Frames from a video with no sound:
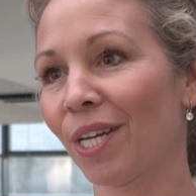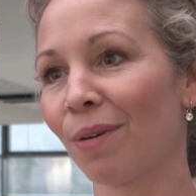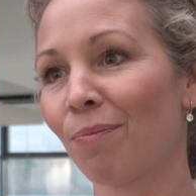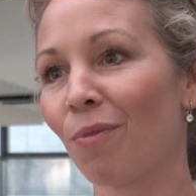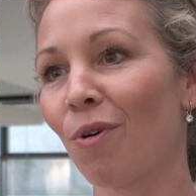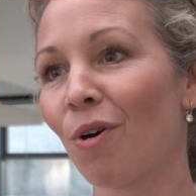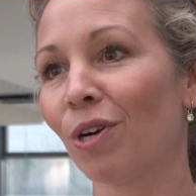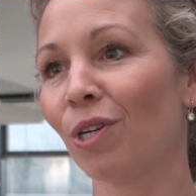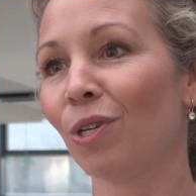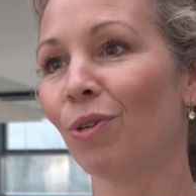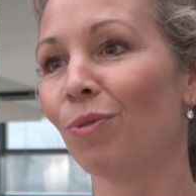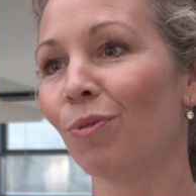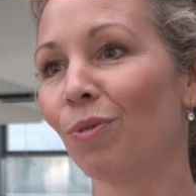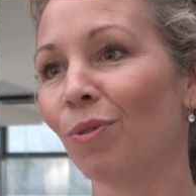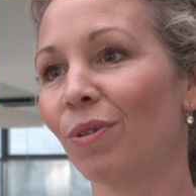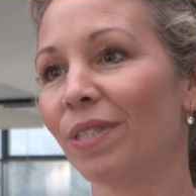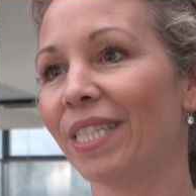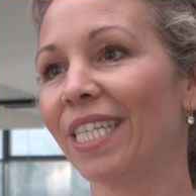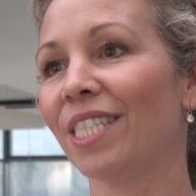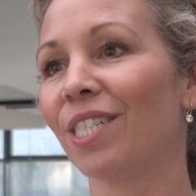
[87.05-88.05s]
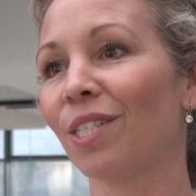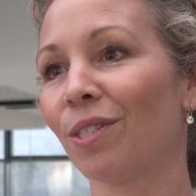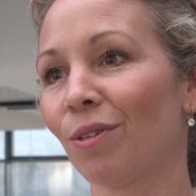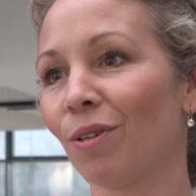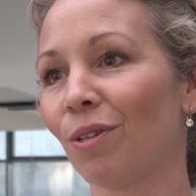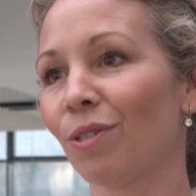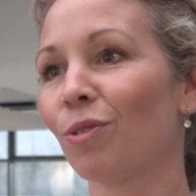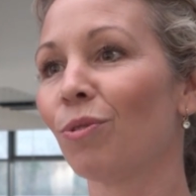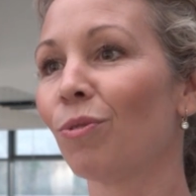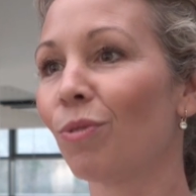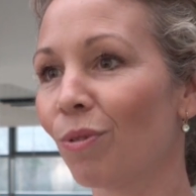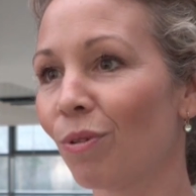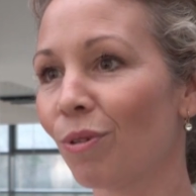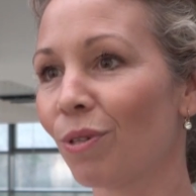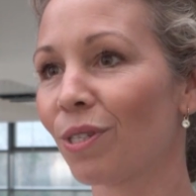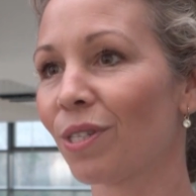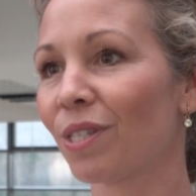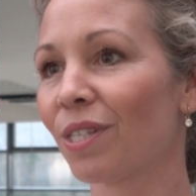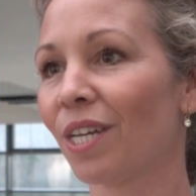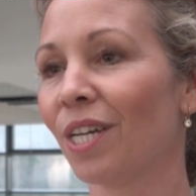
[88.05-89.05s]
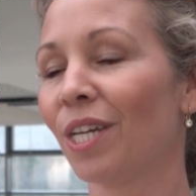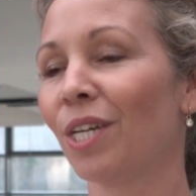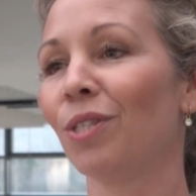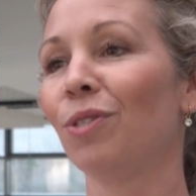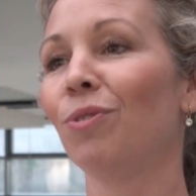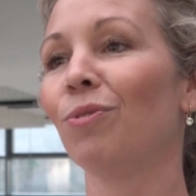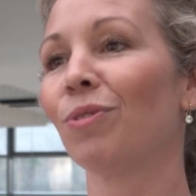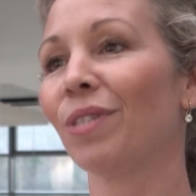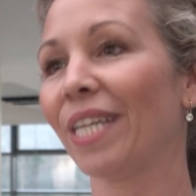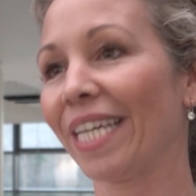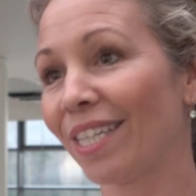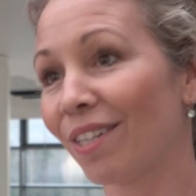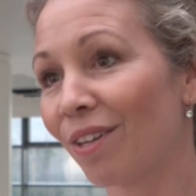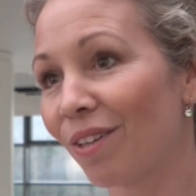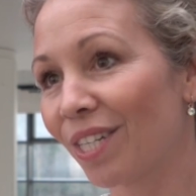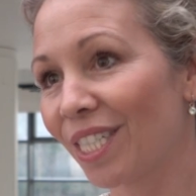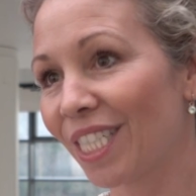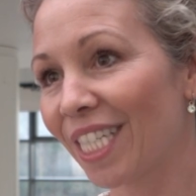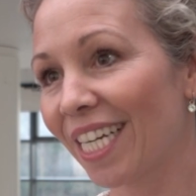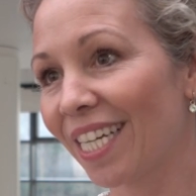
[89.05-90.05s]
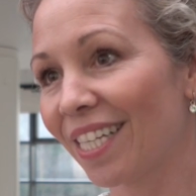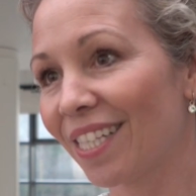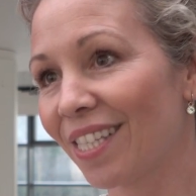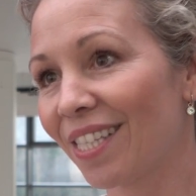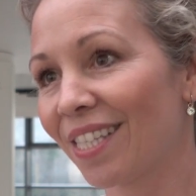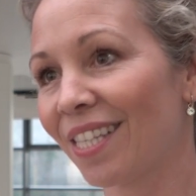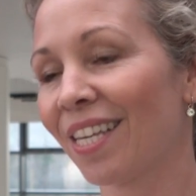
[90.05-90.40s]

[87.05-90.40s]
More new digital tools, new technologies.